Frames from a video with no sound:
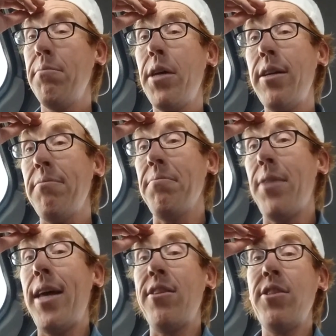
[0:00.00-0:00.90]
But
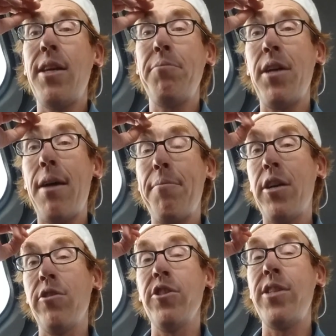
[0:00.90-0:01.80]
at the same time,
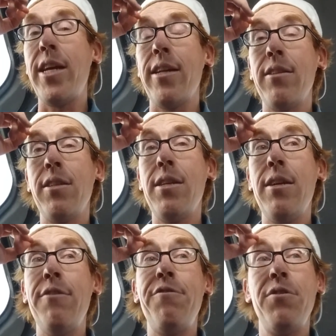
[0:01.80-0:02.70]
I understand
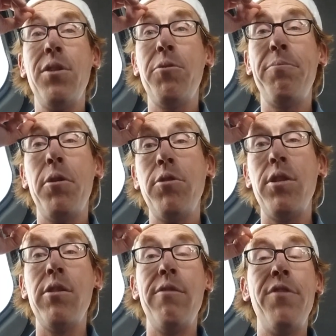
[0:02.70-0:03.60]
if someone
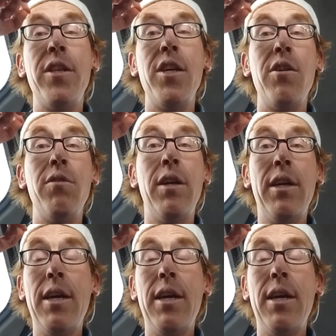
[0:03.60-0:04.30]
posted a video.